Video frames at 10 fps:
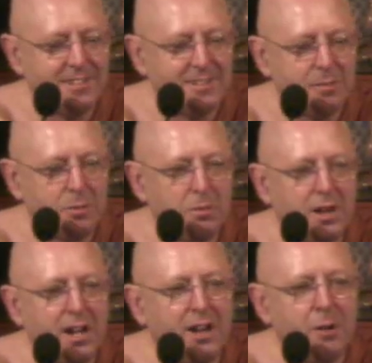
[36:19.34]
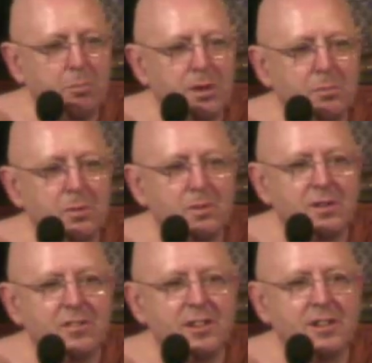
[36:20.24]
But why are people
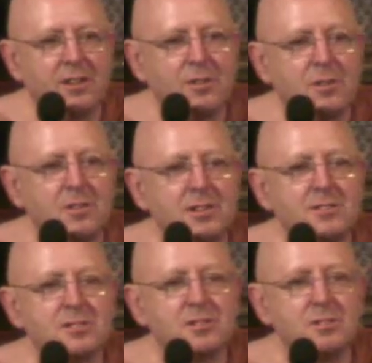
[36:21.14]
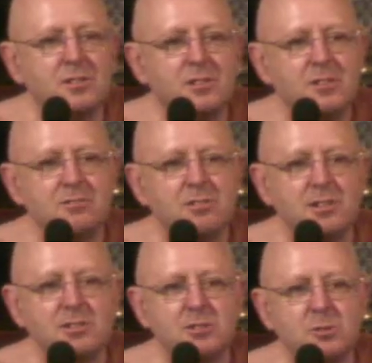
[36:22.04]
wealthy? According to
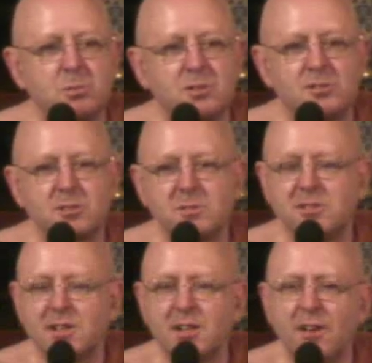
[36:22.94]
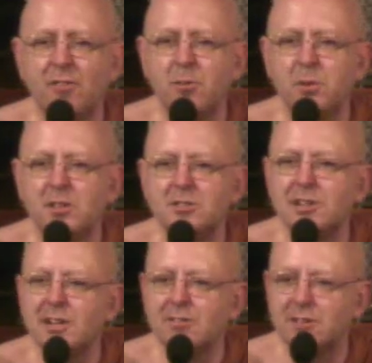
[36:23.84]
traditional Buddhism, it said if you've been
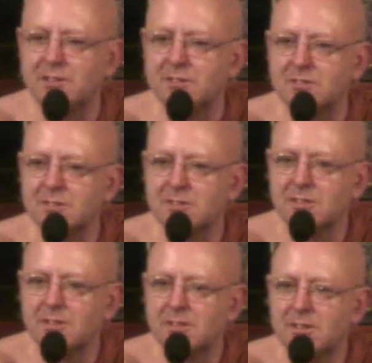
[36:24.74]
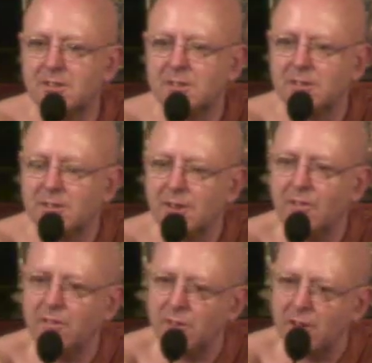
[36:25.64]
generous, if
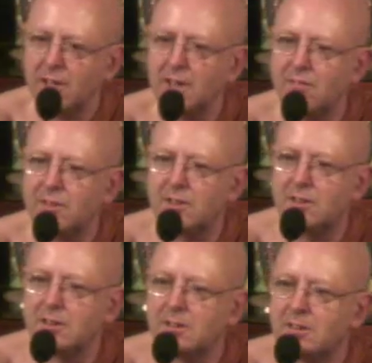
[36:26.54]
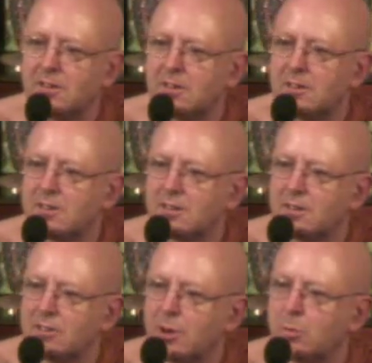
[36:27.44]
you're really given,
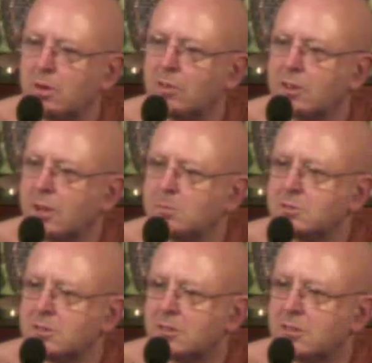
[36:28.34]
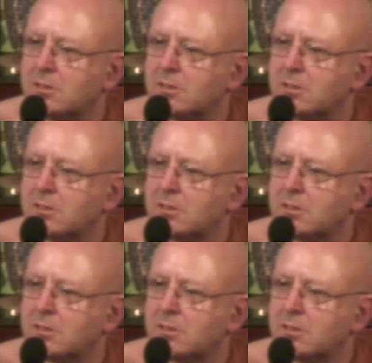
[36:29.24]
then wealth comes to you.